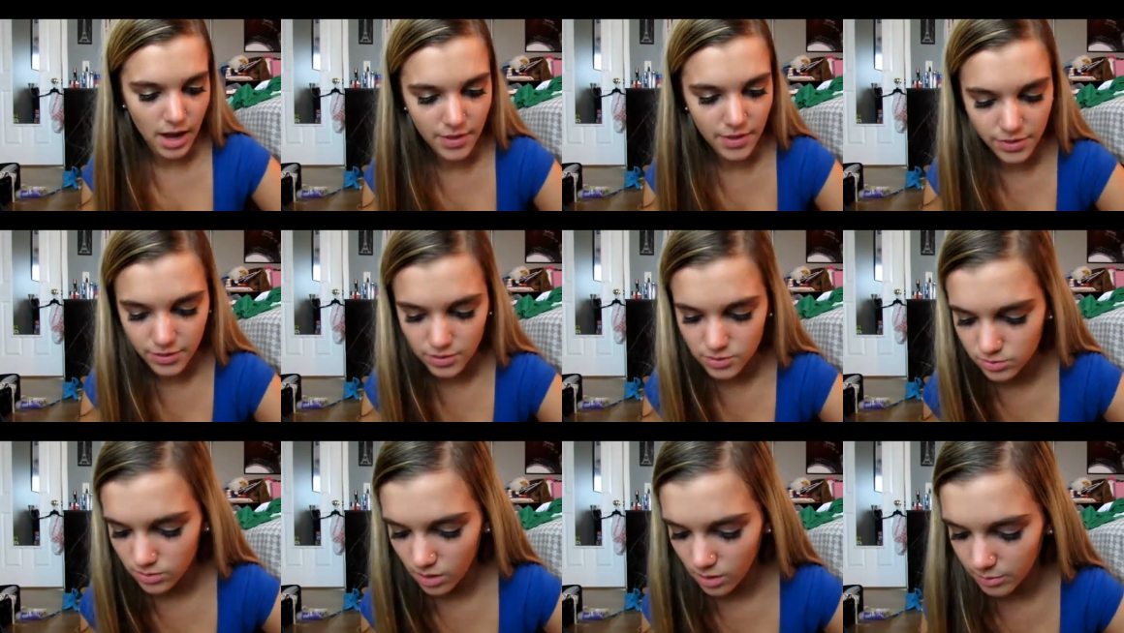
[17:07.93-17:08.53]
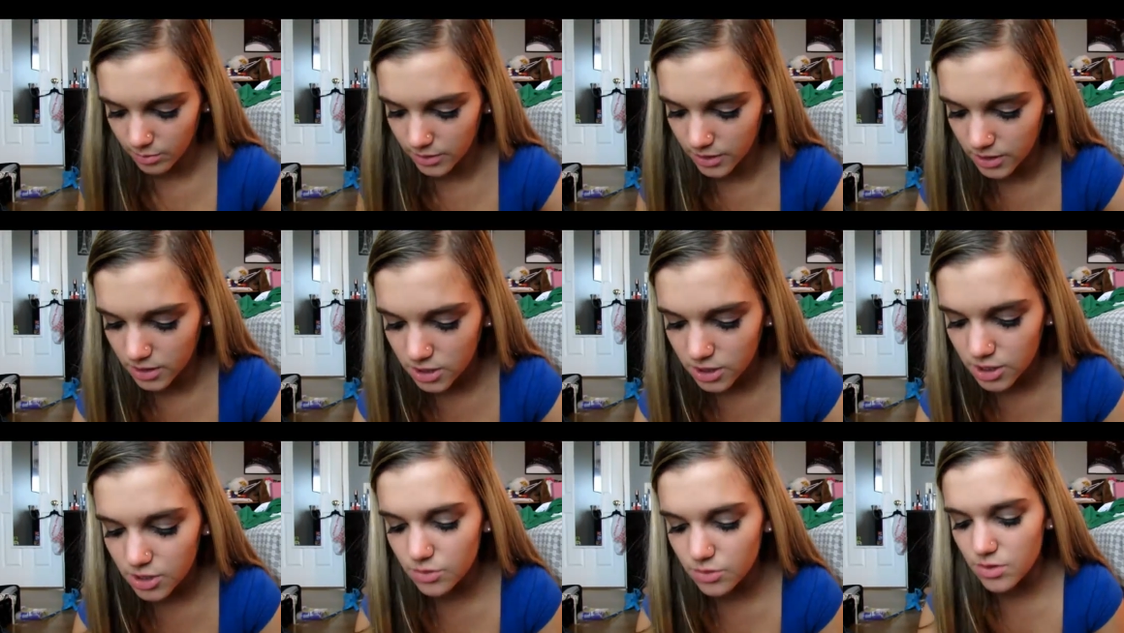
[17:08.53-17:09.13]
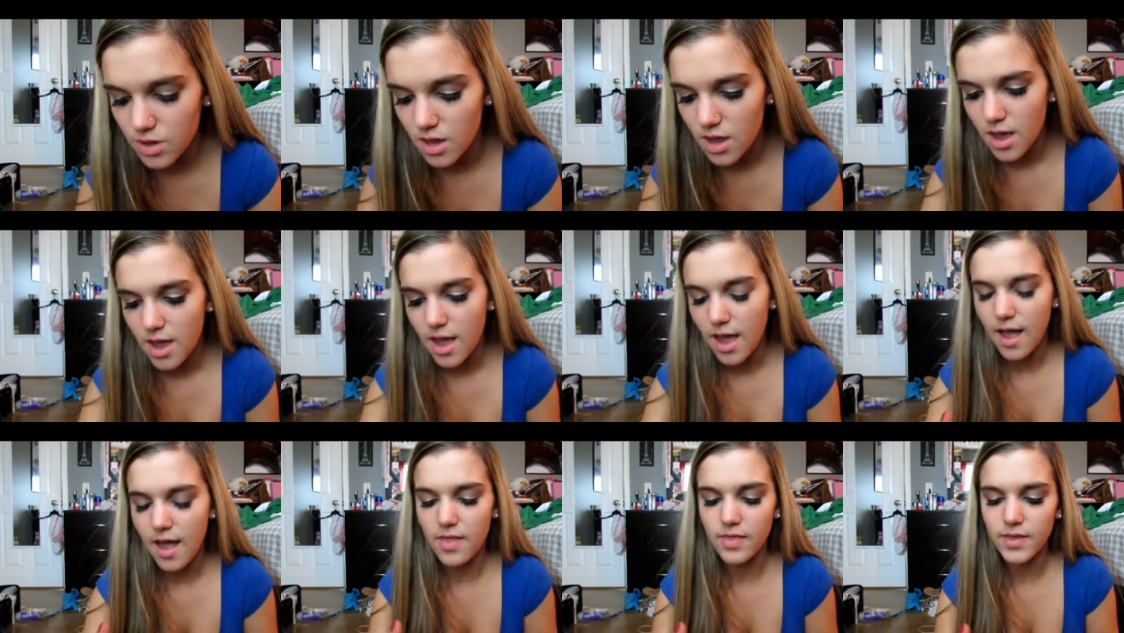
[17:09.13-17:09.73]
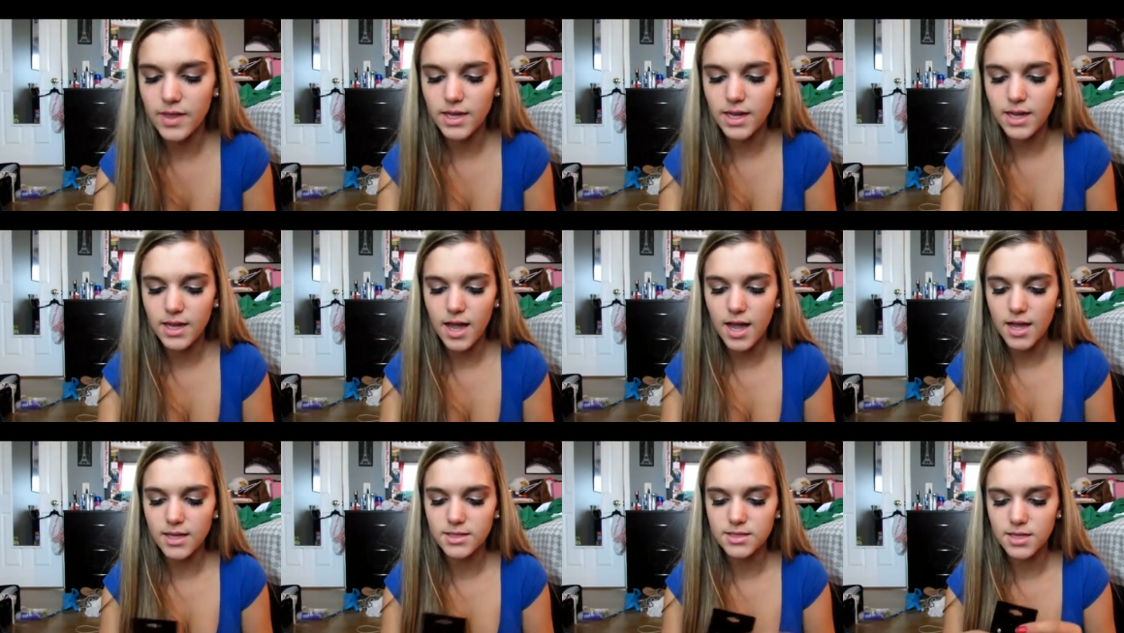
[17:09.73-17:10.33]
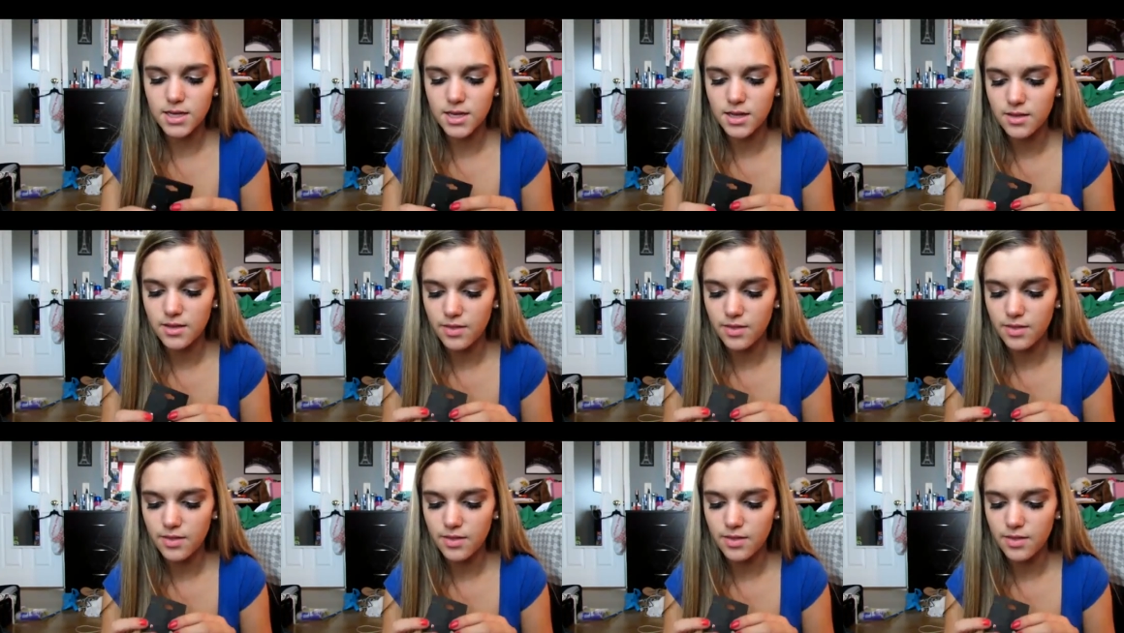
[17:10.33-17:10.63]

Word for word: I thought those were all really cute. And then I got